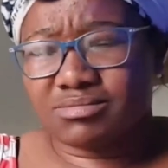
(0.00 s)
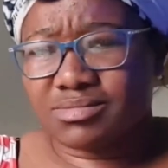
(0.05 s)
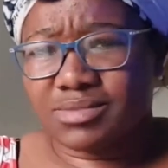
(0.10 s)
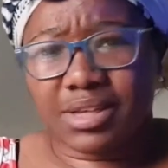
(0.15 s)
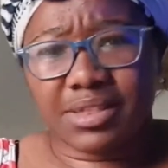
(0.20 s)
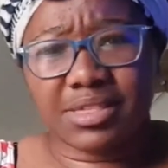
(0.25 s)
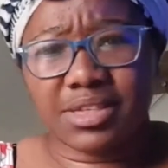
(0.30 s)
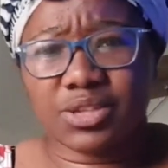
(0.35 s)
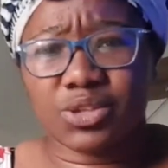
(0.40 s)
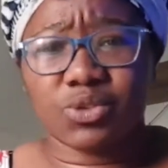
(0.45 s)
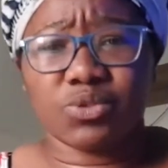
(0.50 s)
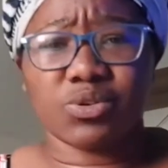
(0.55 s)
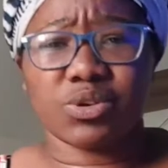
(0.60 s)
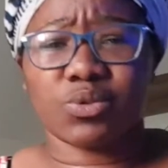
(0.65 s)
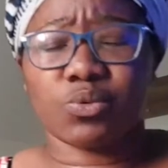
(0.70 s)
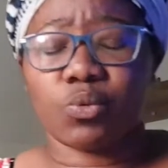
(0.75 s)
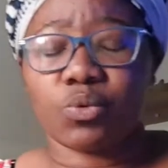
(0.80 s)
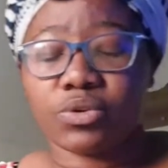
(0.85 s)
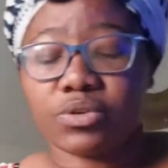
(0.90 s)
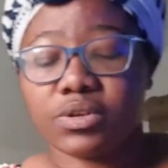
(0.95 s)
I think you can
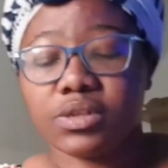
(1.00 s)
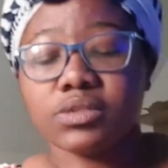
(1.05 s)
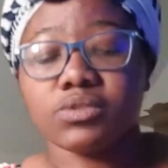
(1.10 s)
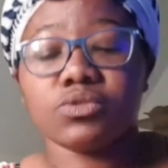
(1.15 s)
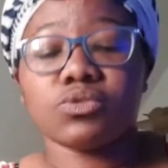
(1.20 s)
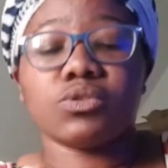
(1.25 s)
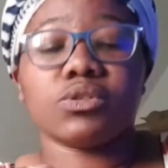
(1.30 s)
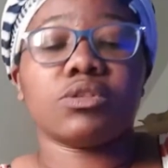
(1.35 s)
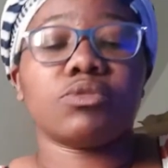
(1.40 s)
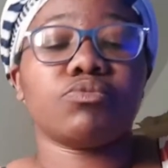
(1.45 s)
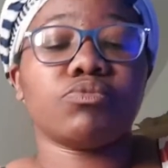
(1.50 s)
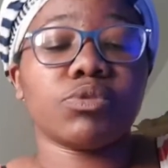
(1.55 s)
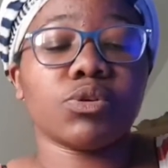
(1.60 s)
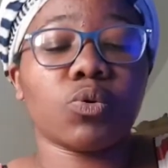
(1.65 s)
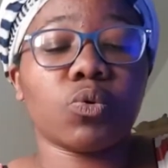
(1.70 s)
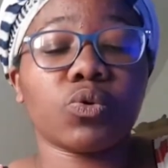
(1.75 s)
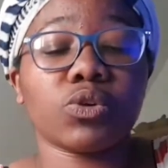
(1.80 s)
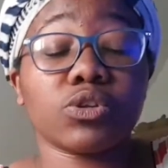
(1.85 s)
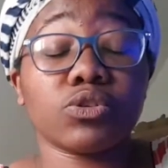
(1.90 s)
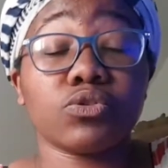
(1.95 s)
order it. So then we
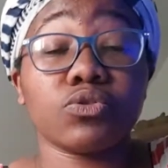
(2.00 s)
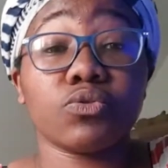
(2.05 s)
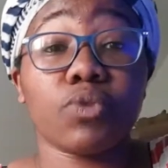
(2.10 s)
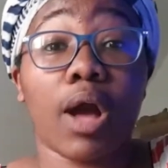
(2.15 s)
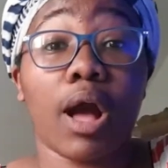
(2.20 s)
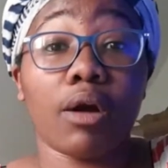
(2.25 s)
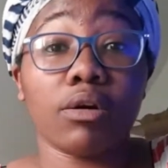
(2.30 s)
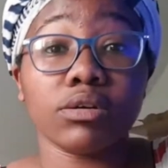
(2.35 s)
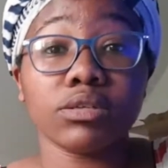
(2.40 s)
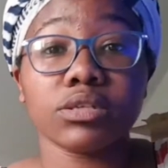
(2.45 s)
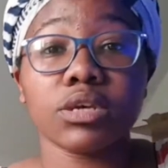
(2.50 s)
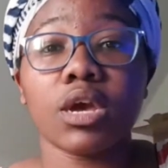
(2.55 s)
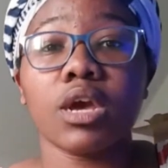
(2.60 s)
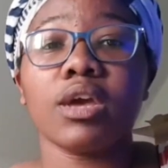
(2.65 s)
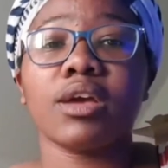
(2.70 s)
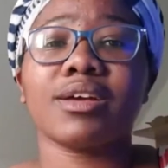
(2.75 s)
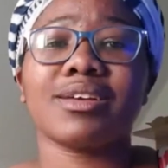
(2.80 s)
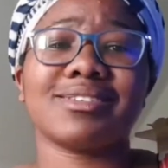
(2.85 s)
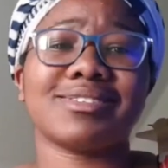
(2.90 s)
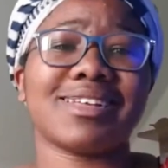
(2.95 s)
ordered 2 hours
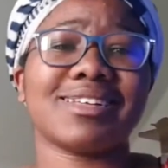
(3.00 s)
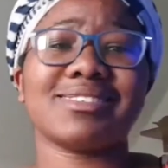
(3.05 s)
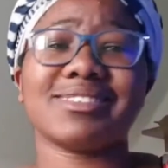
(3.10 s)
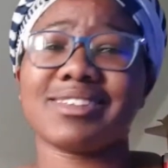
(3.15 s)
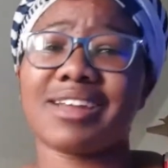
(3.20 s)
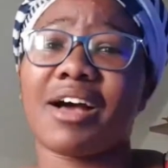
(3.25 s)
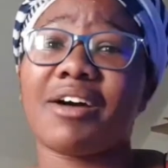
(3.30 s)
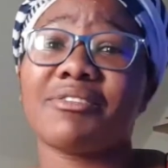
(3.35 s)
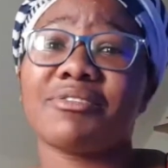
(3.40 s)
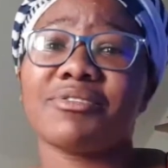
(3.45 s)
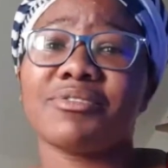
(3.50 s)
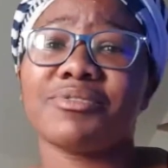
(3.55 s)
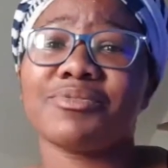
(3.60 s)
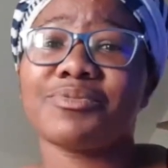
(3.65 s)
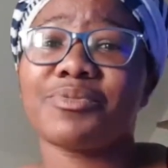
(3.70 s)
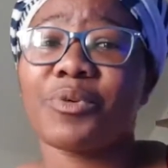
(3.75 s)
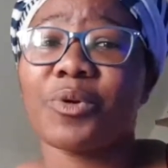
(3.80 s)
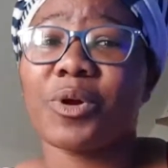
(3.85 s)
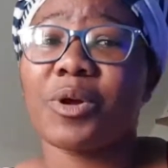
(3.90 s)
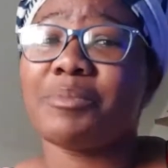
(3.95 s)
because that's enough
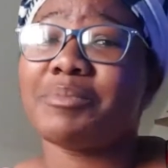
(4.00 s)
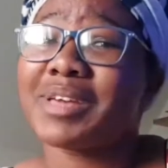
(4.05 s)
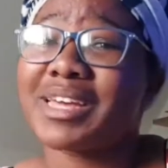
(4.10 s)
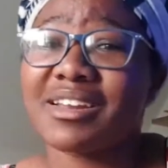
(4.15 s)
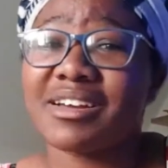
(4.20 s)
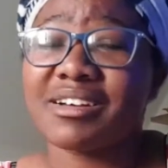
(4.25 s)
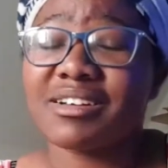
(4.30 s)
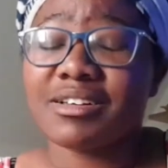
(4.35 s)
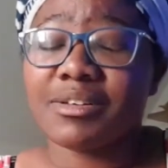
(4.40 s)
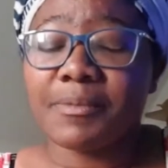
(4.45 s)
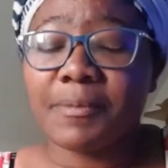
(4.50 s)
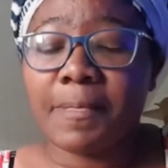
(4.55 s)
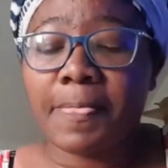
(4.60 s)
for a beginner.